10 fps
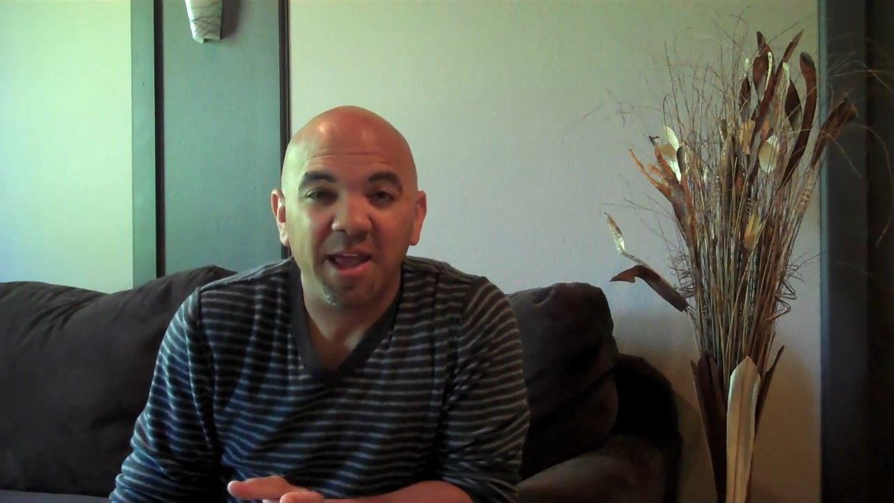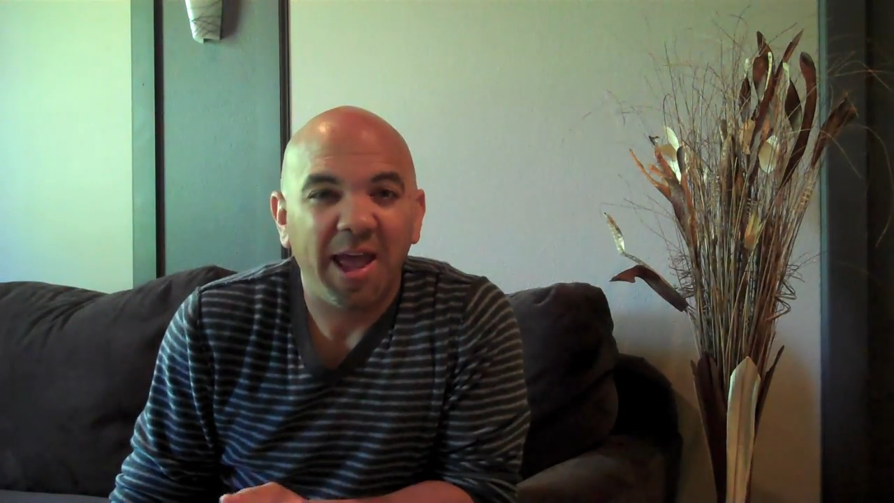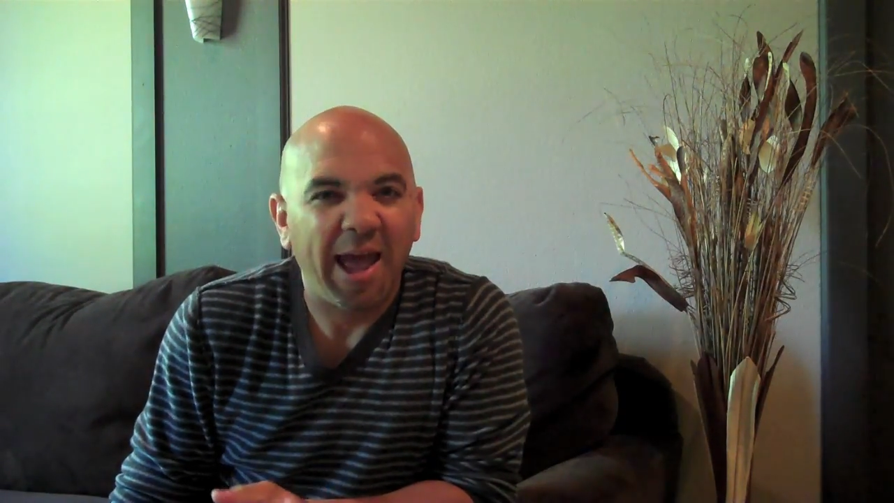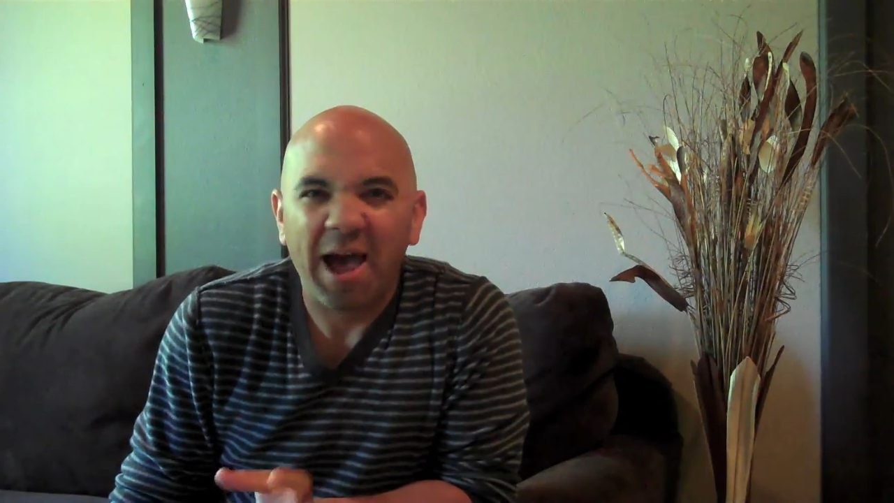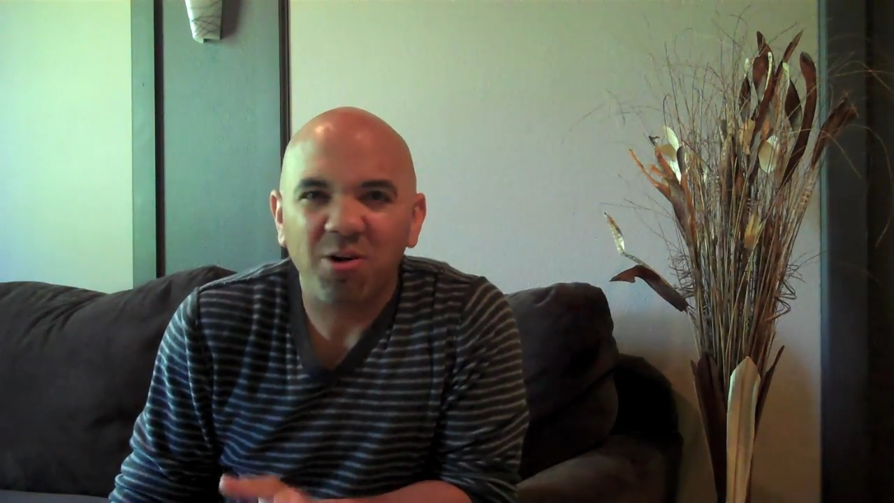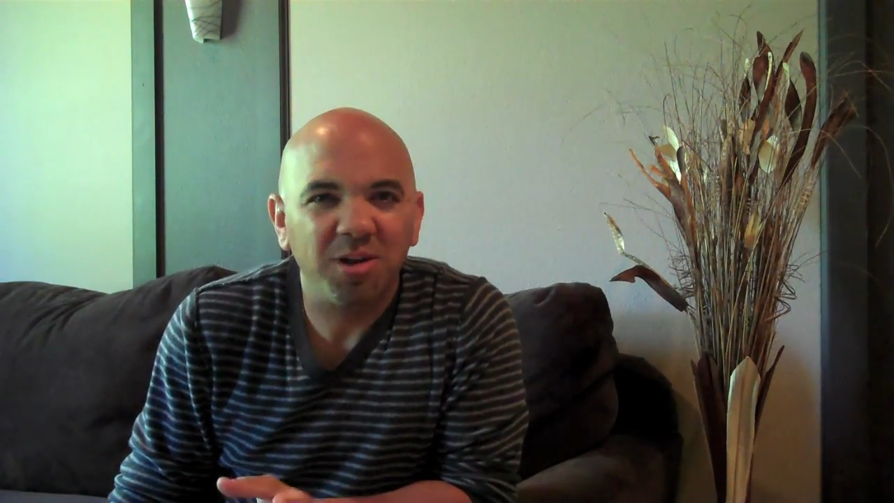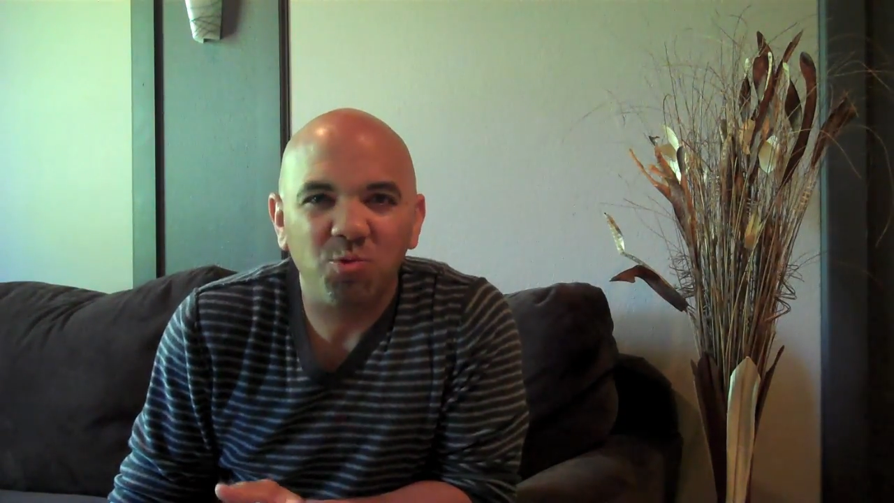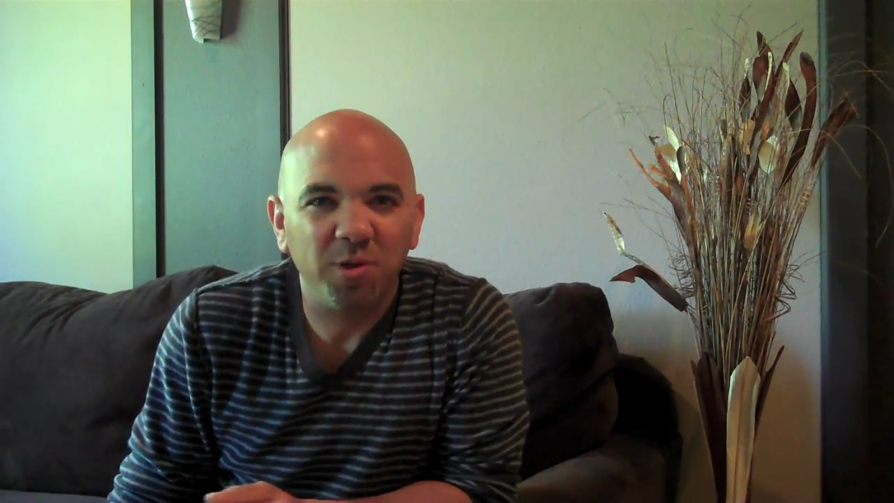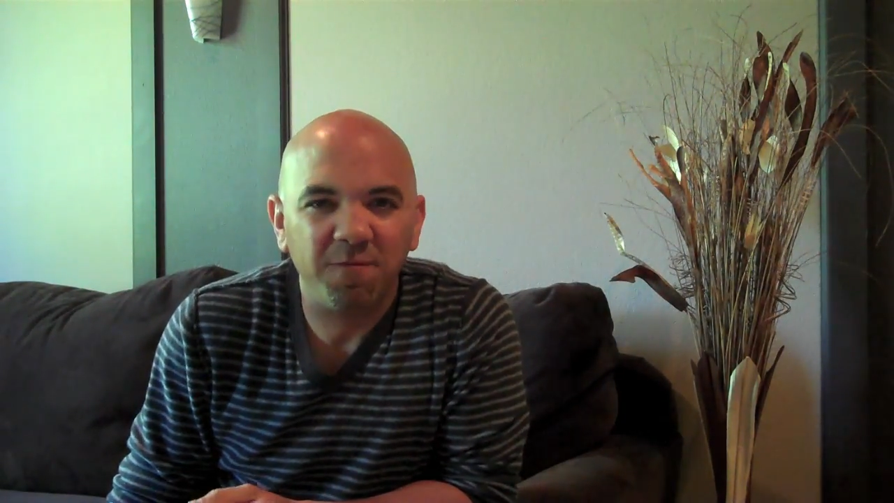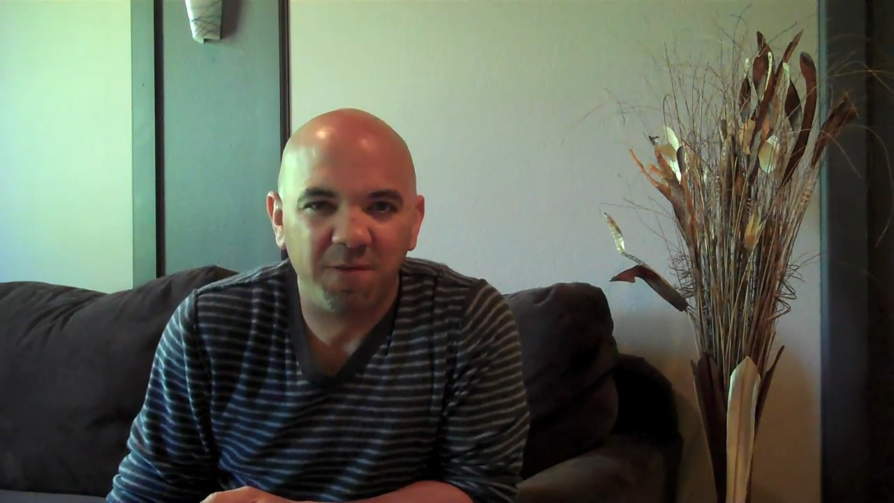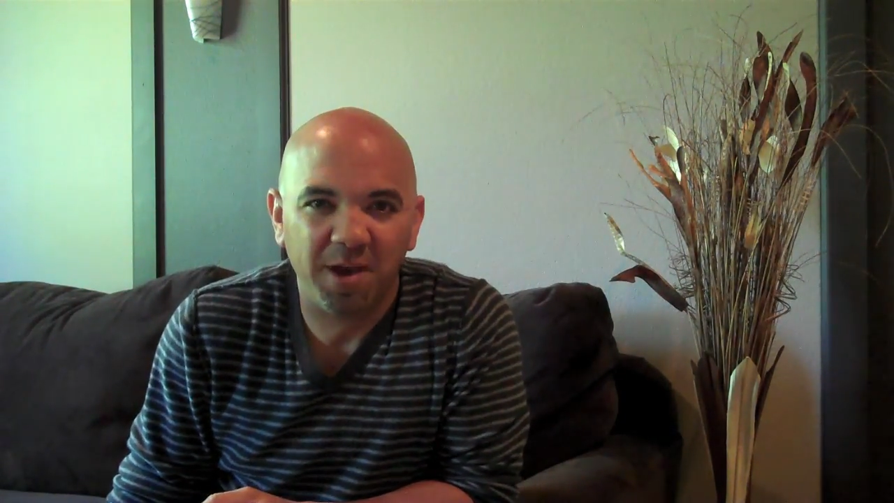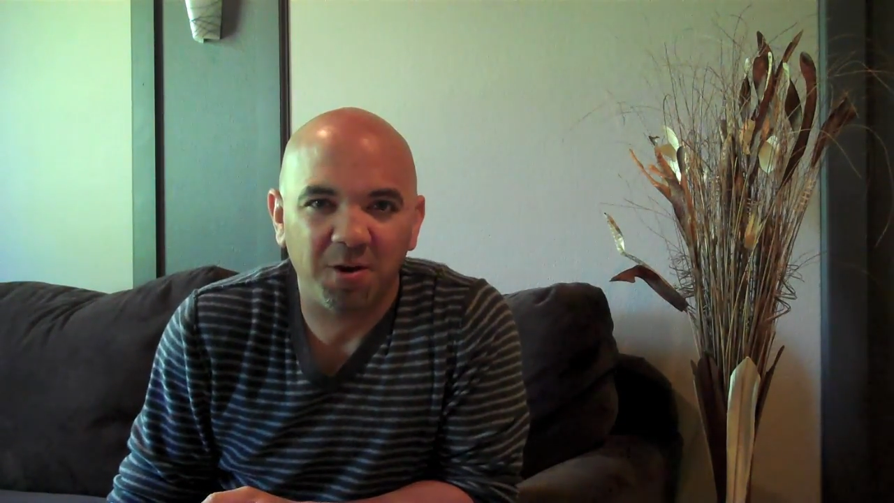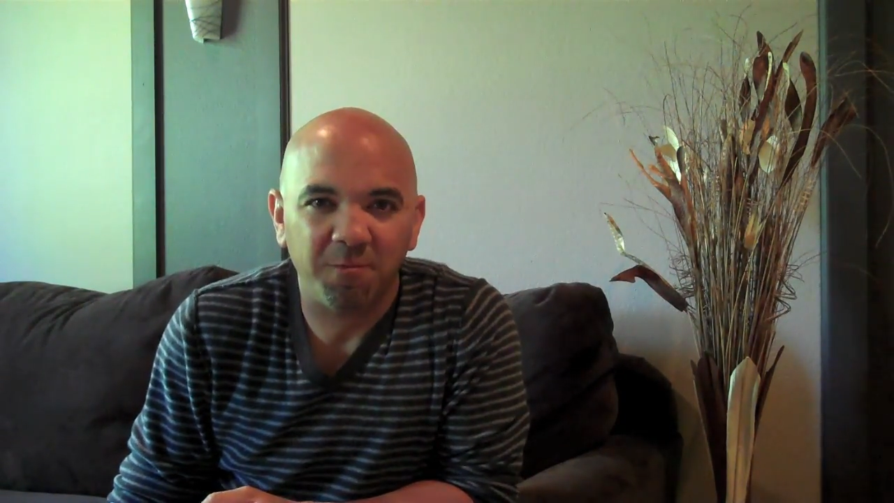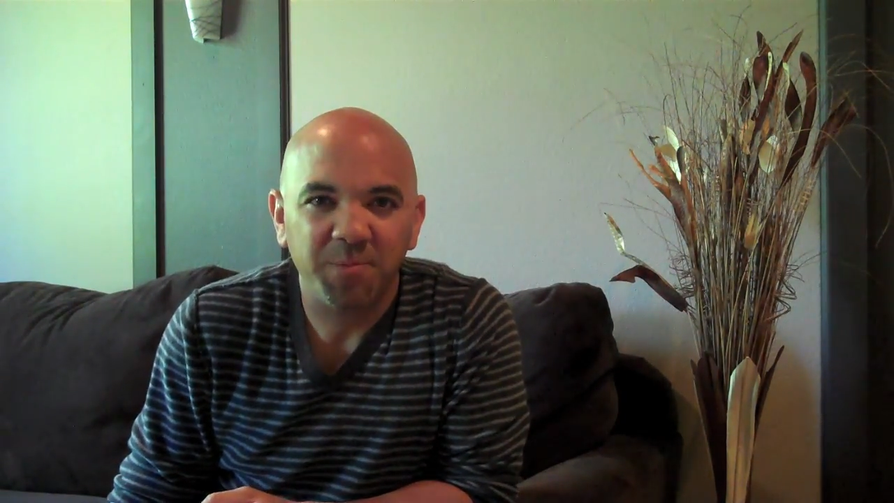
how could we fail?